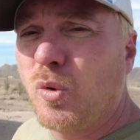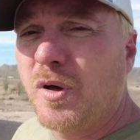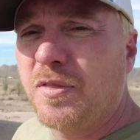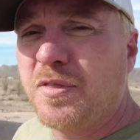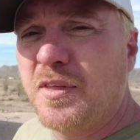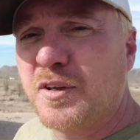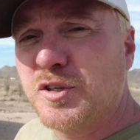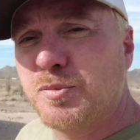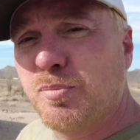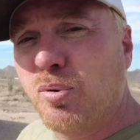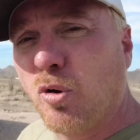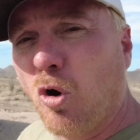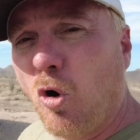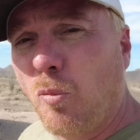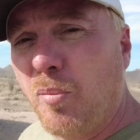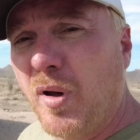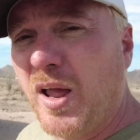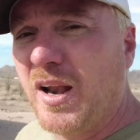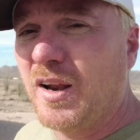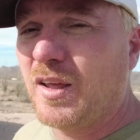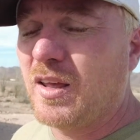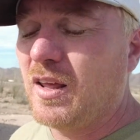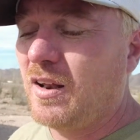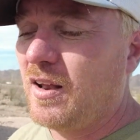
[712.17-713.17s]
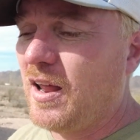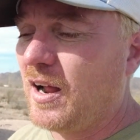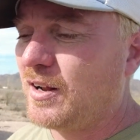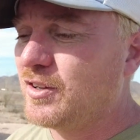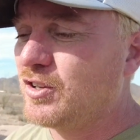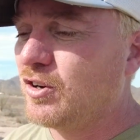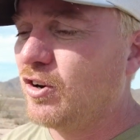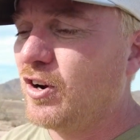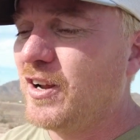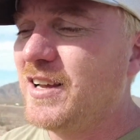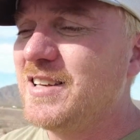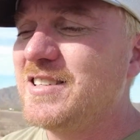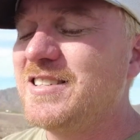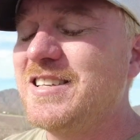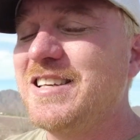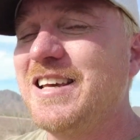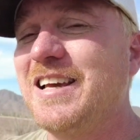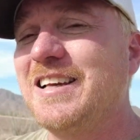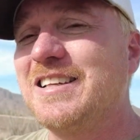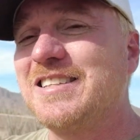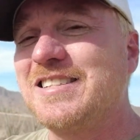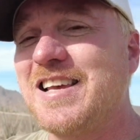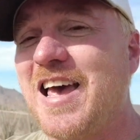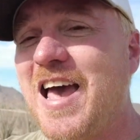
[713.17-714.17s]
with this propane connector is the
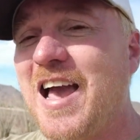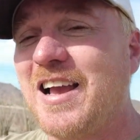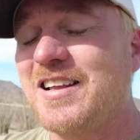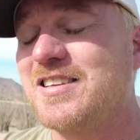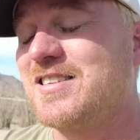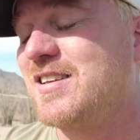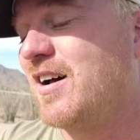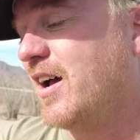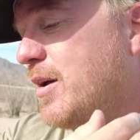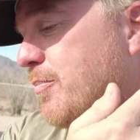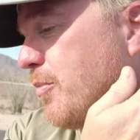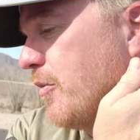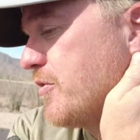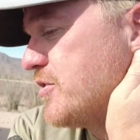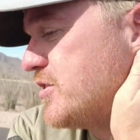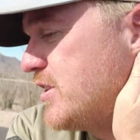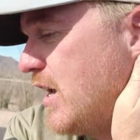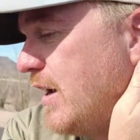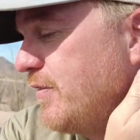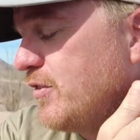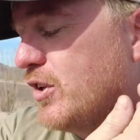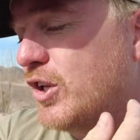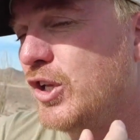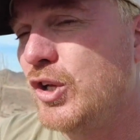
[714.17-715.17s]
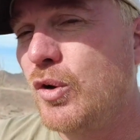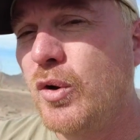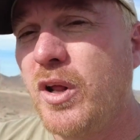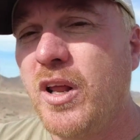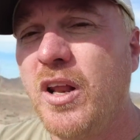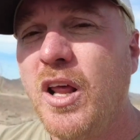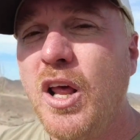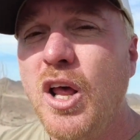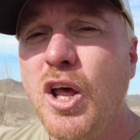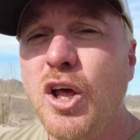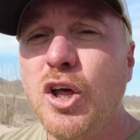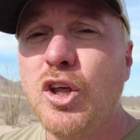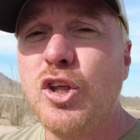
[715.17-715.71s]
exact type of safety unit